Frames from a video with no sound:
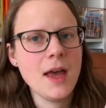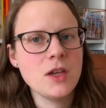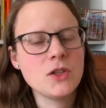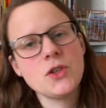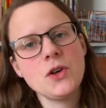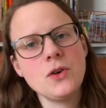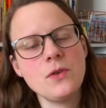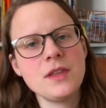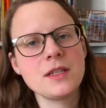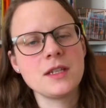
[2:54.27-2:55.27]

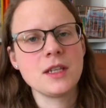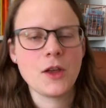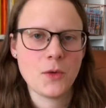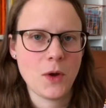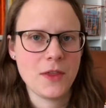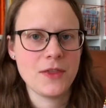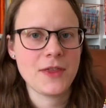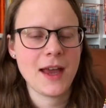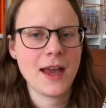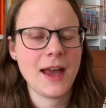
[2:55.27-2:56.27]
So this is another one
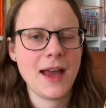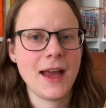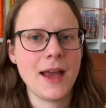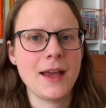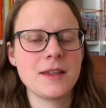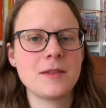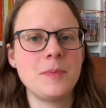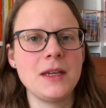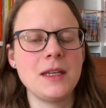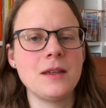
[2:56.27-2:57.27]
that has
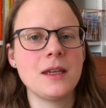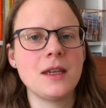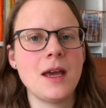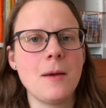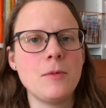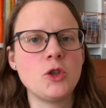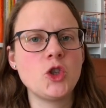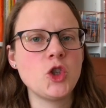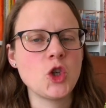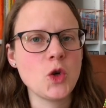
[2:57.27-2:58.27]
been
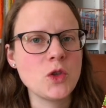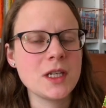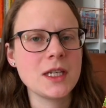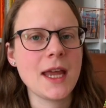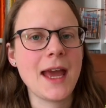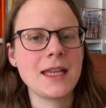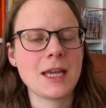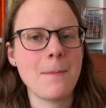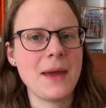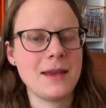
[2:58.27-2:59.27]
chosen at
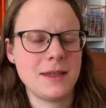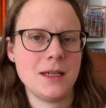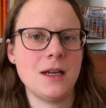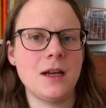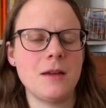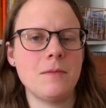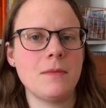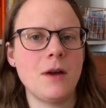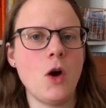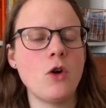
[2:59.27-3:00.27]

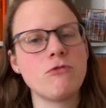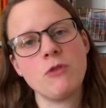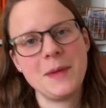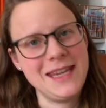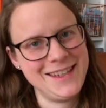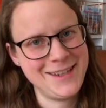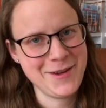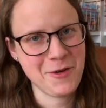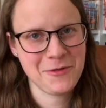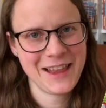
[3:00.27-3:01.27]
bedtime on repeat
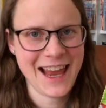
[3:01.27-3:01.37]
over the